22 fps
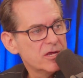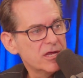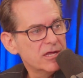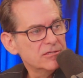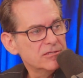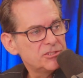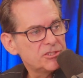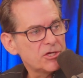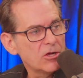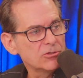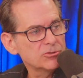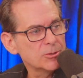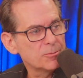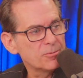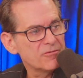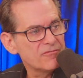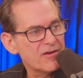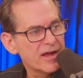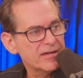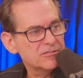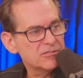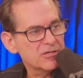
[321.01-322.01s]
Shelter
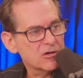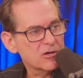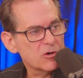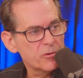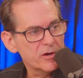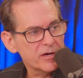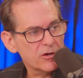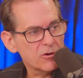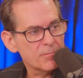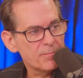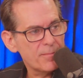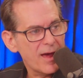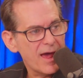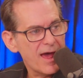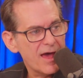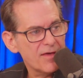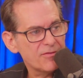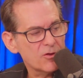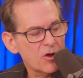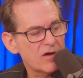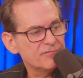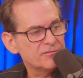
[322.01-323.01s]
provides a quicker
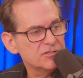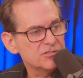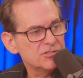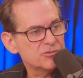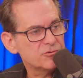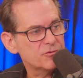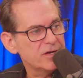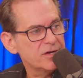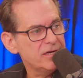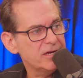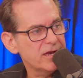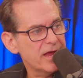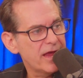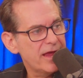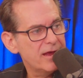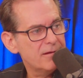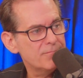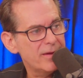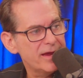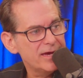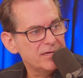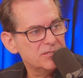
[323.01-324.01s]
path off the street
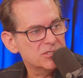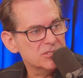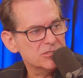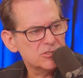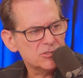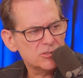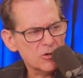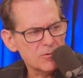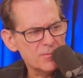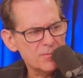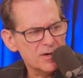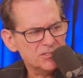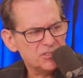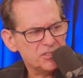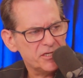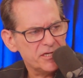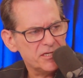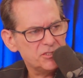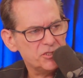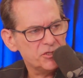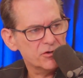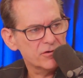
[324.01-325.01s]
and makes it so much
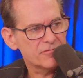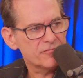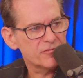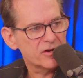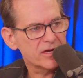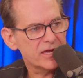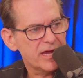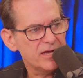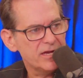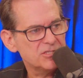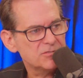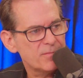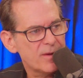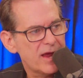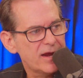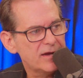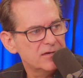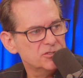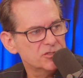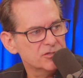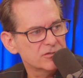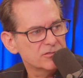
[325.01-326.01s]
easier for case
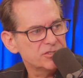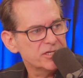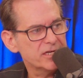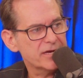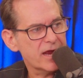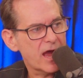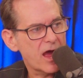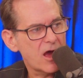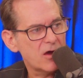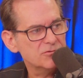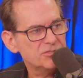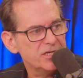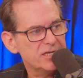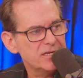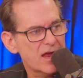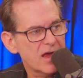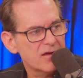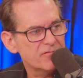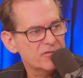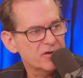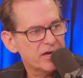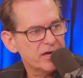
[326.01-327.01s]
managers and housing
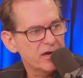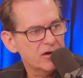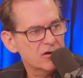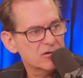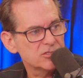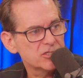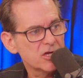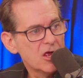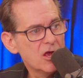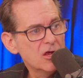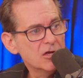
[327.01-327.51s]
navigators